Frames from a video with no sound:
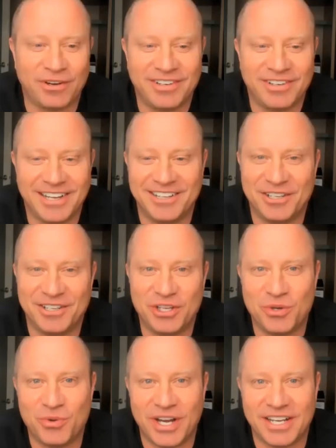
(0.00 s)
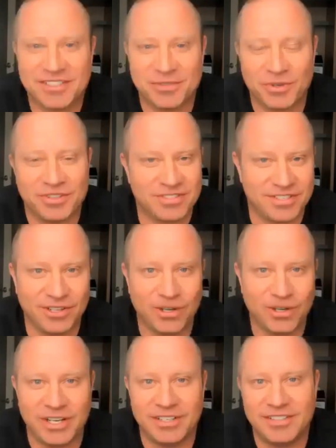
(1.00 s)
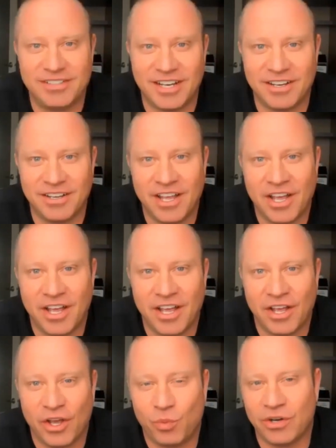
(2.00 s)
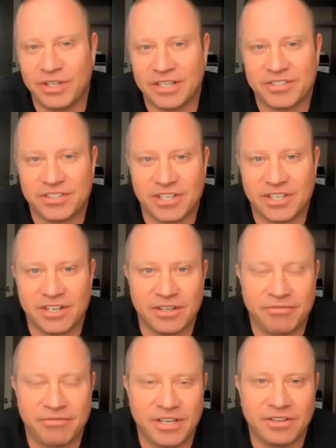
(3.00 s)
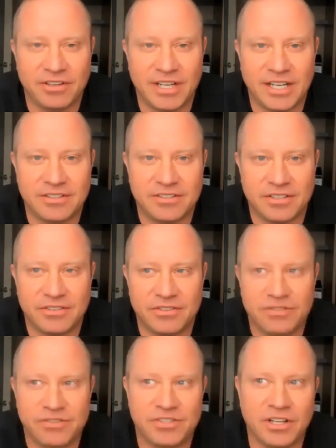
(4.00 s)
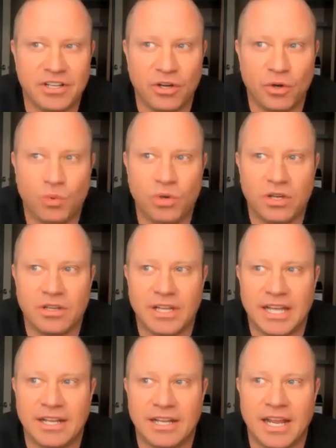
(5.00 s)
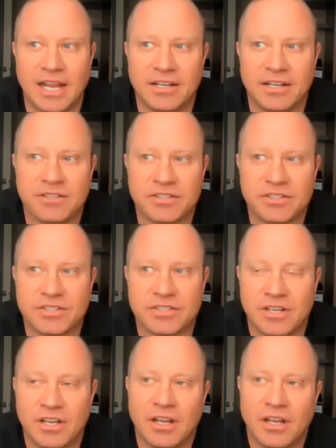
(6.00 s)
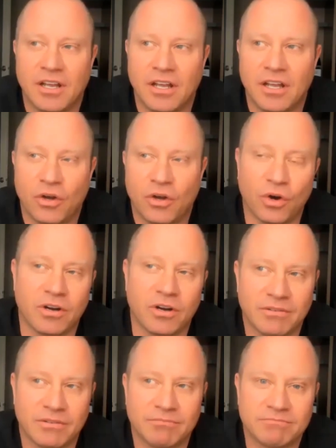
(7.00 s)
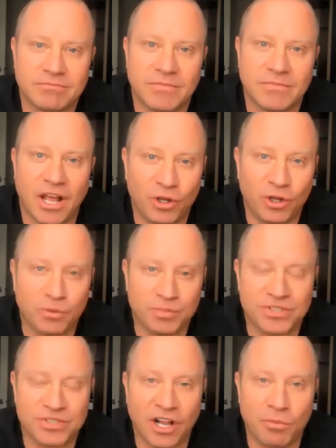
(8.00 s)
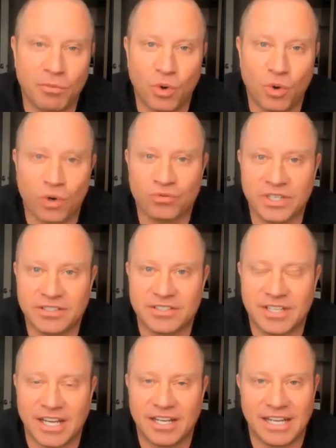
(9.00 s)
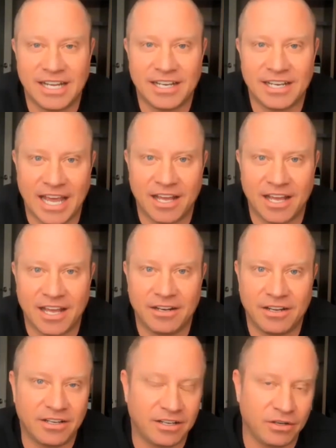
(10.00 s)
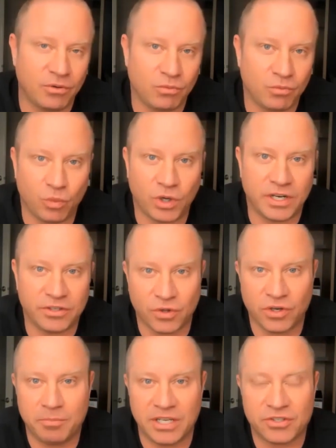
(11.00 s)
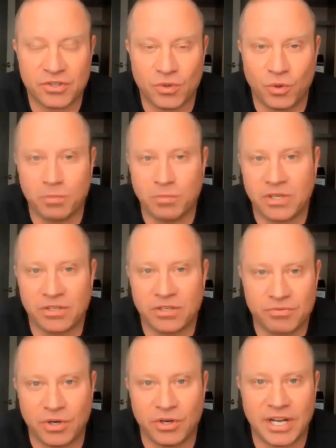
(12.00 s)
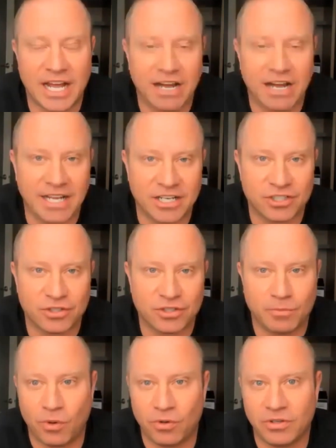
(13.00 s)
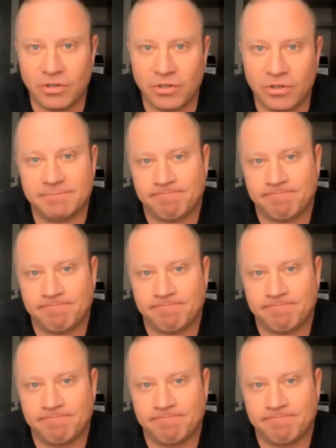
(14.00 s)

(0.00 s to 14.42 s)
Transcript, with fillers: in the U.S. with Zillow, and uh, we don't necessarily feel that Zillow will enhance or help sell more real estate in Canada than what is already being sold because we already have a national portal and